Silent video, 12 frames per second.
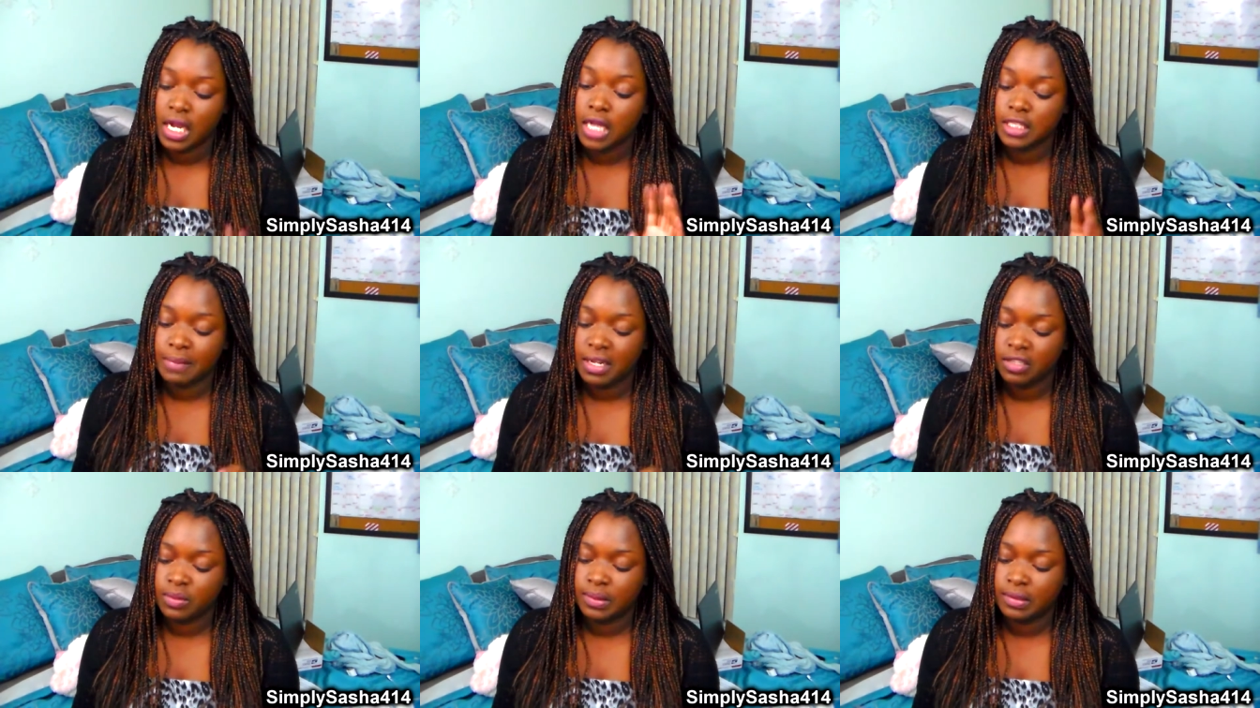
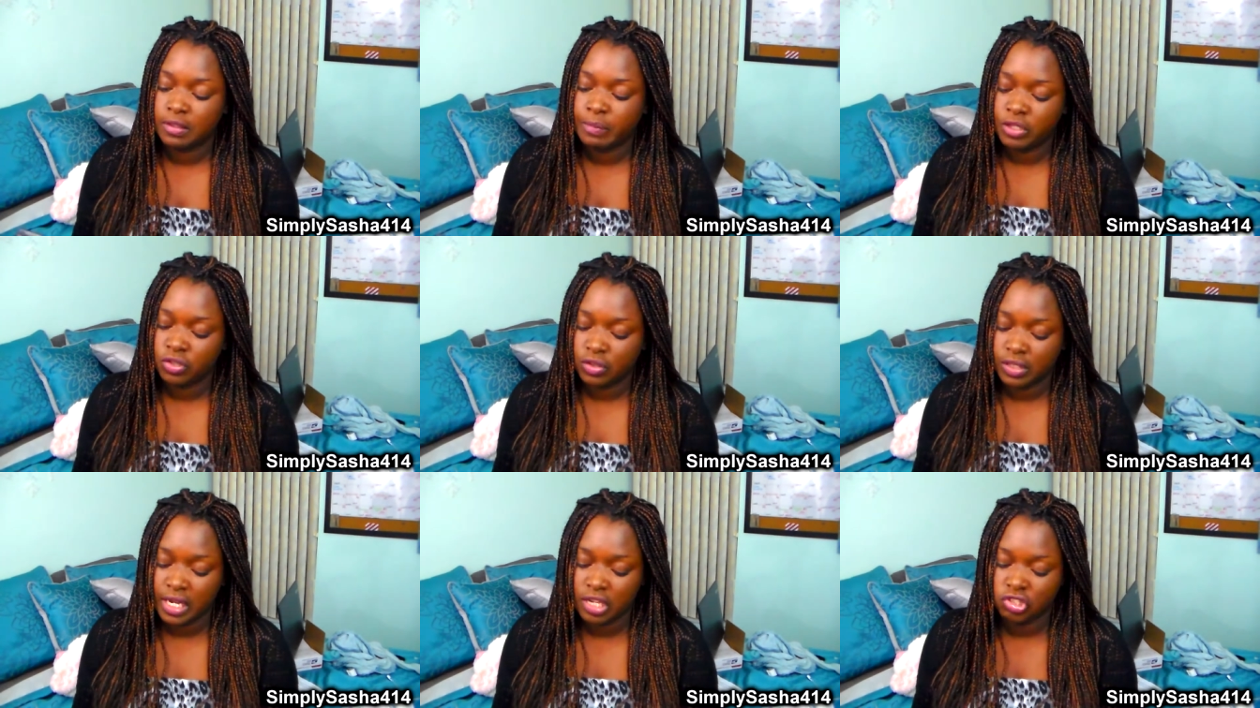Cosmetics was a
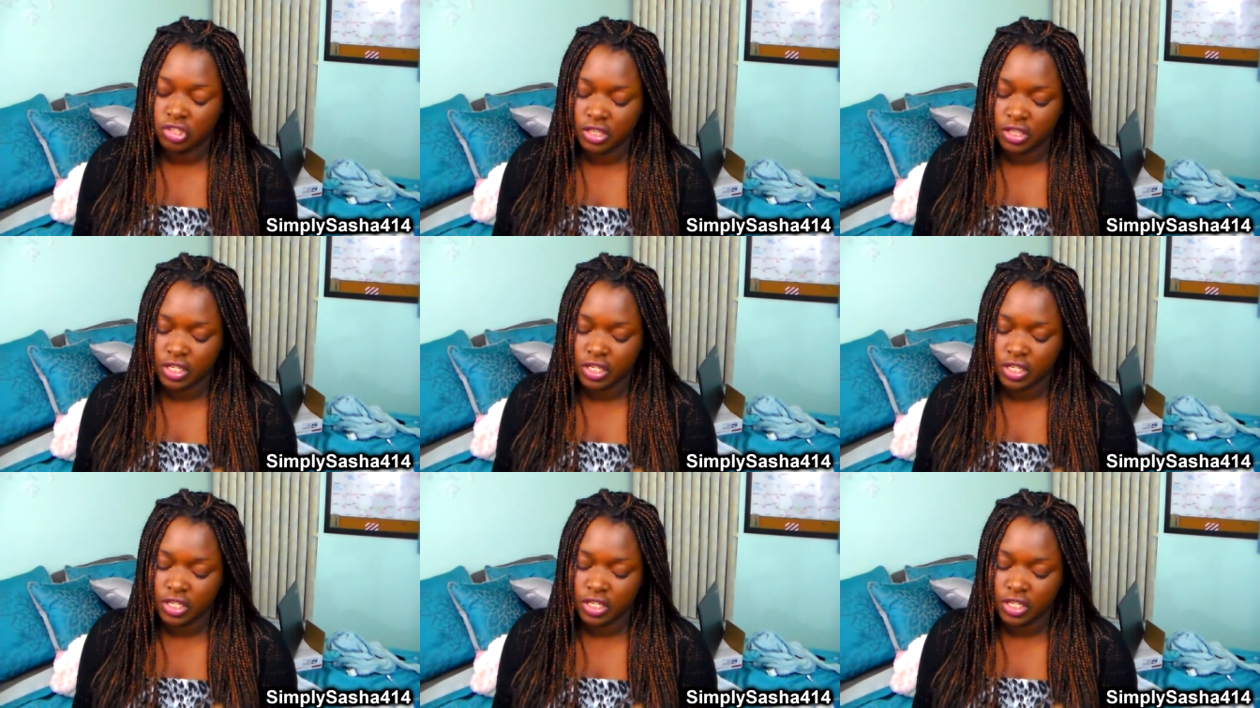special occasion